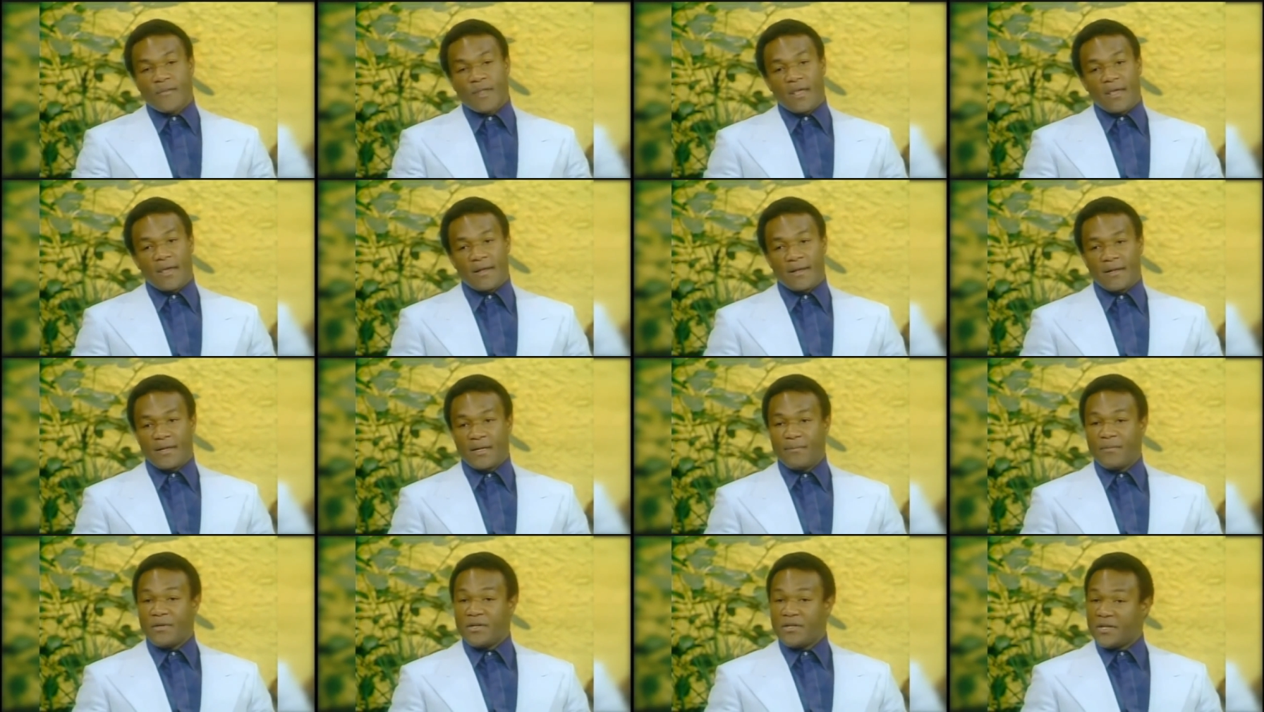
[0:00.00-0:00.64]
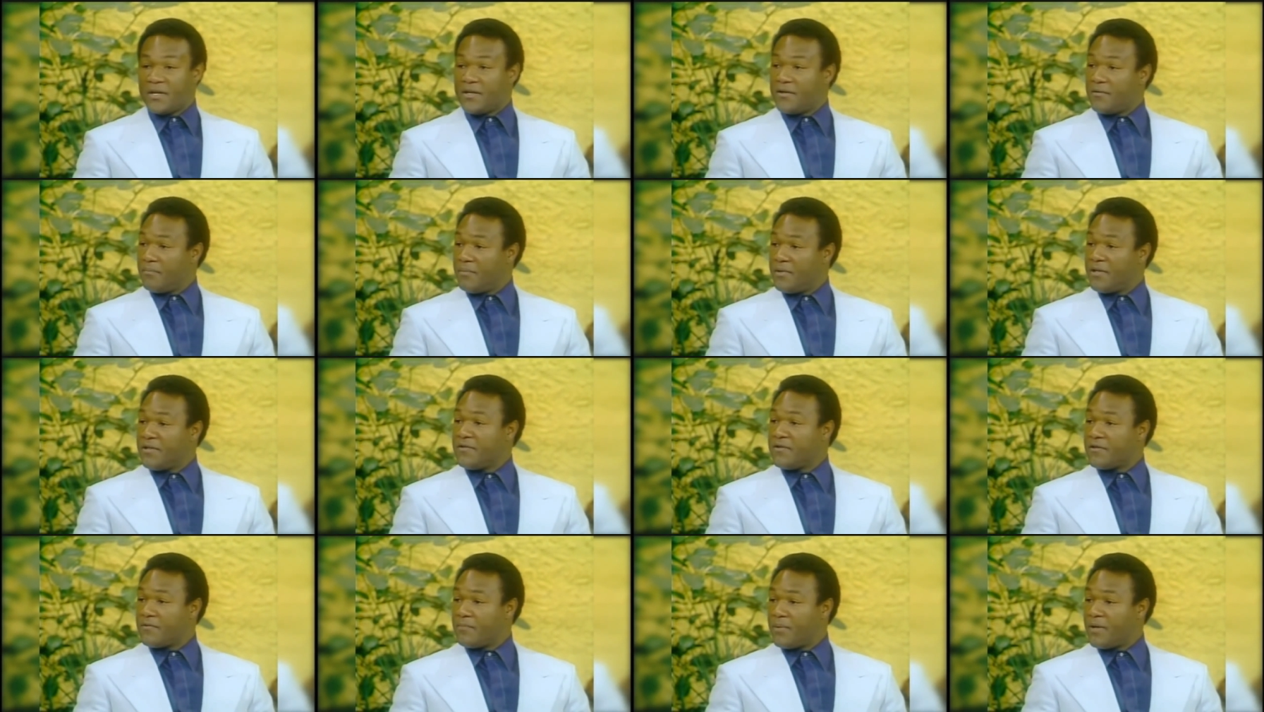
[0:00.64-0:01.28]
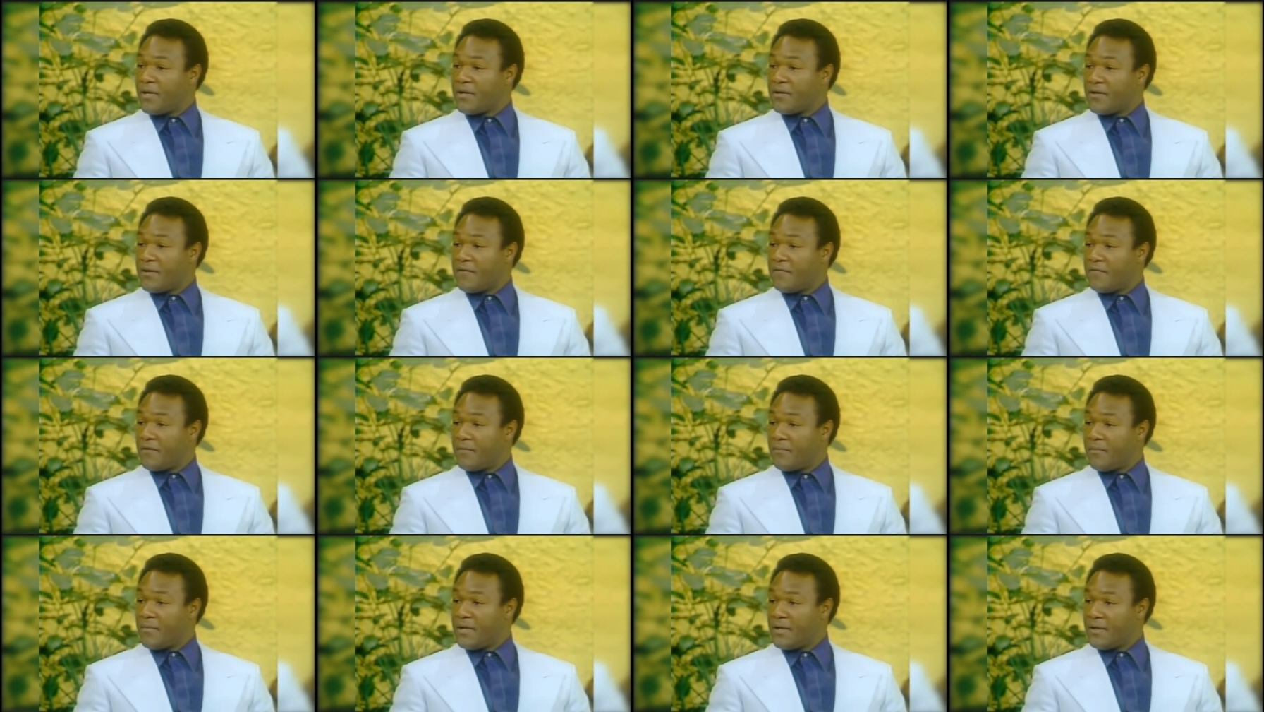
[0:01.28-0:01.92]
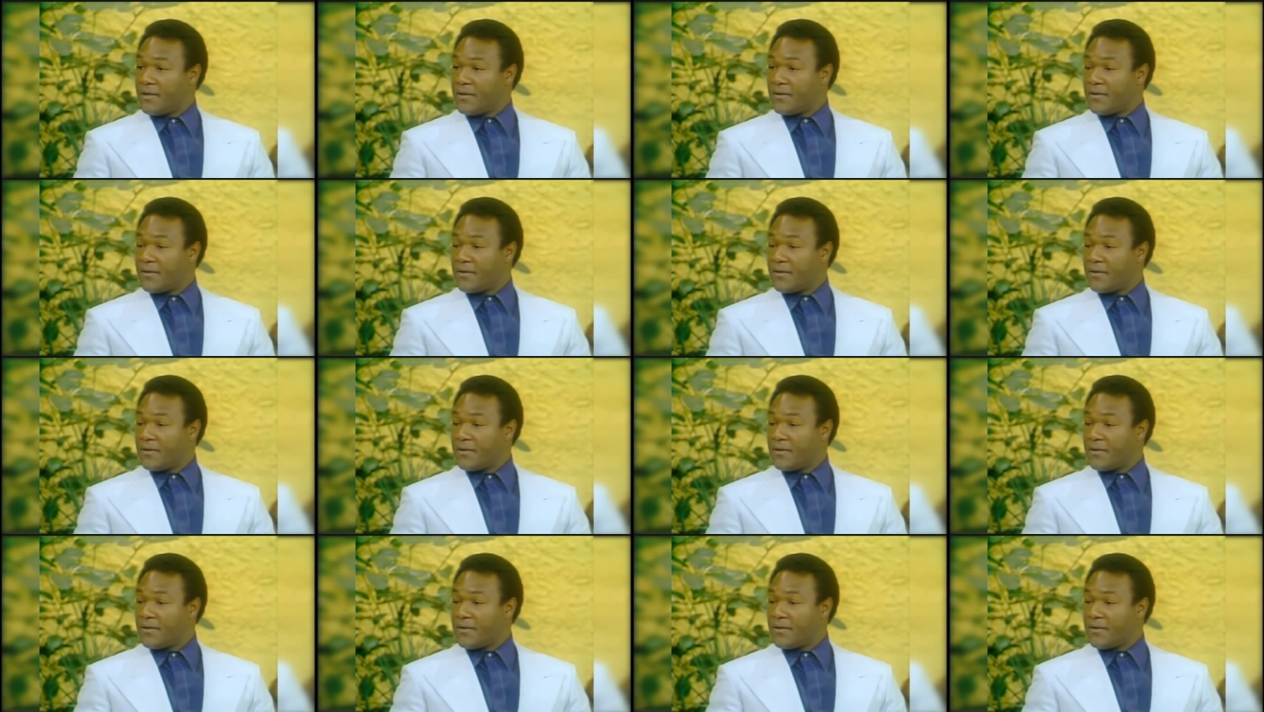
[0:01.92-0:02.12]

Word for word: And let me tell you, business picked up for me.